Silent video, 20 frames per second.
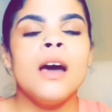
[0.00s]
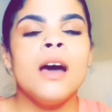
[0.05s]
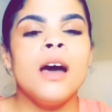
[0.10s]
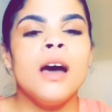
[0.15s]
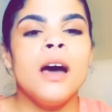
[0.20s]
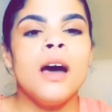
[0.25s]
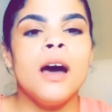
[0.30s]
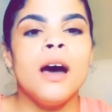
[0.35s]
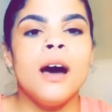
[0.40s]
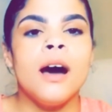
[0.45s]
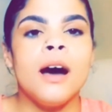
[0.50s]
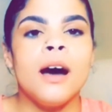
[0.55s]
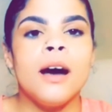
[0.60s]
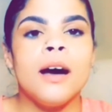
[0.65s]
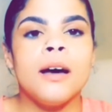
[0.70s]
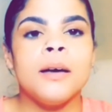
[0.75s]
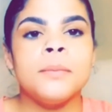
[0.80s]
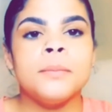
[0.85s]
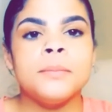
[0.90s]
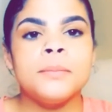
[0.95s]

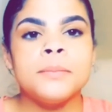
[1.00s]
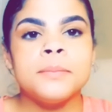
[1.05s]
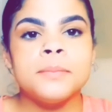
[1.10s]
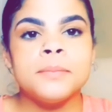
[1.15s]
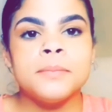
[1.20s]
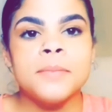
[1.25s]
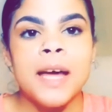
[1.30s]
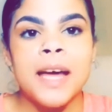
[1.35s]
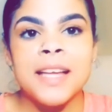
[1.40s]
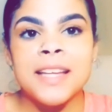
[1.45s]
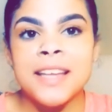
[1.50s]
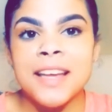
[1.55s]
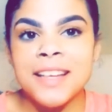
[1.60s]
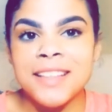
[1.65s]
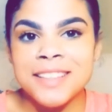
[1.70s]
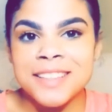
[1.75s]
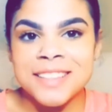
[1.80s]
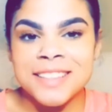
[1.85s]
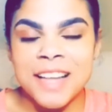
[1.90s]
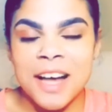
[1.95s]
And yes,
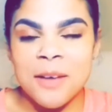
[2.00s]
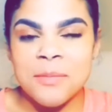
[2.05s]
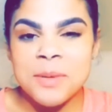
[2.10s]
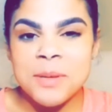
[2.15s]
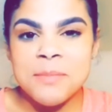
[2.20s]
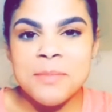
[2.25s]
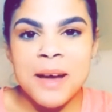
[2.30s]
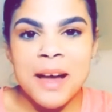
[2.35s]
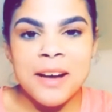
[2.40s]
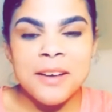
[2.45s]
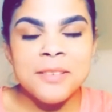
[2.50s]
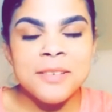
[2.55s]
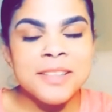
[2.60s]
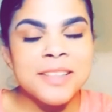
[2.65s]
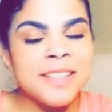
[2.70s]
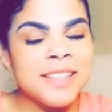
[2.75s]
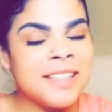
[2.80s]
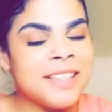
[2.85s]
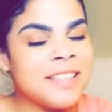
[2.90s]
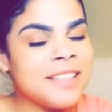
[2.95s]
I'll be back with
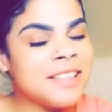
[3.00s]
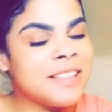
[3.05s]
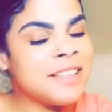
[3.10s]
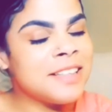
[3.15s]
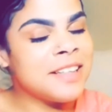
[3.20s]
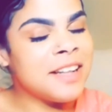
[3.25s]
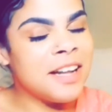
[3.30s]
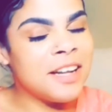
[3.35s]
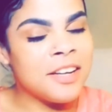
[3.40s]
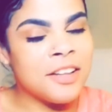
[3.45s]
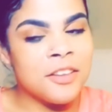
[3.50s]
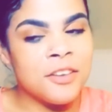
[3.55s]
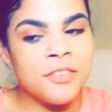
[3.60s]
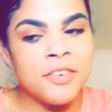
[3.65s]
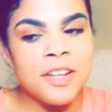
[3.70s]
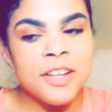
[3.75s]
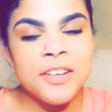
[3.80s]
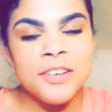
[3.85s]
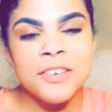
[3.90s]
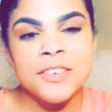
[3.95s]
another
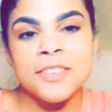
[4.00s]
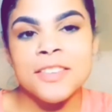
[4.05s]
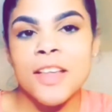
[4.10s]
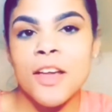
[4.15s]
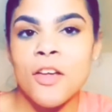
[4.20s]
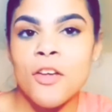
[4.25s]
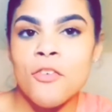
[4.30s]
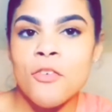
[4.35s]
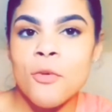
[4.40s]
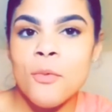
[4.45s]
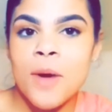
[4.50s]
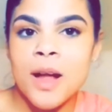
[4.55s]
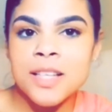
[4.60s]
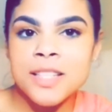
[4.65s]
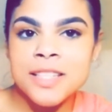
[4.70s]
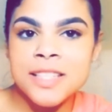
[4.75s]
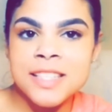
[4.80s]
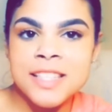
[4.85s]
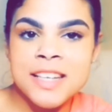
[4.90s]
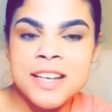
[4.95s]
video. Thank you for watching,
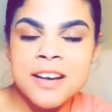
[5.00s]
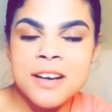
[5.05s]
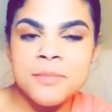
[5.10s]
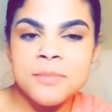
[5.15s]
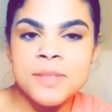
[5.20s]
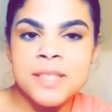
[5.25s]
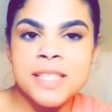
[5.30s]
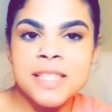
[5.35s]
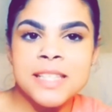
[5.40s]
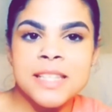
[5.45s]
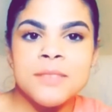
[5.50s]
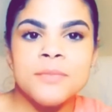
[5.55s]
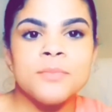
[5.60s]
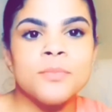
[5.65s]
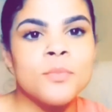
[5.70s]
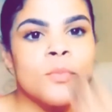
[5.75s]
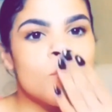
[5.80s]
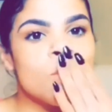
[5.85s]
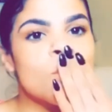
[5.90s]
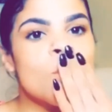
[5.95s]
teacups.
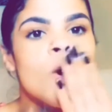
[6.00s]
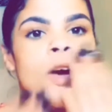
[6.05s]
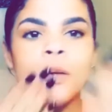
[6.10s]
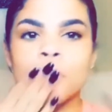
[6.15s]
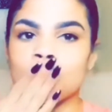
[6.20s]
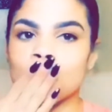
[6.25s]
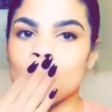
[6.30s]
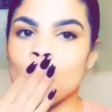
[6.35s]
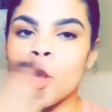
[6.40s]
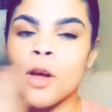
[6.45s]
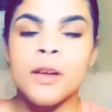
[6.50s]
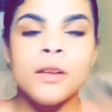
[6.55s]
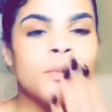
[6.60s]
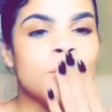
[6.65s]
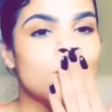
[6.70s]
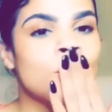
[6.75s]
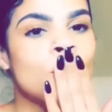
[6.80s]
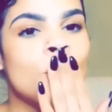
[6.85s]
Mwah, mwah, mwah.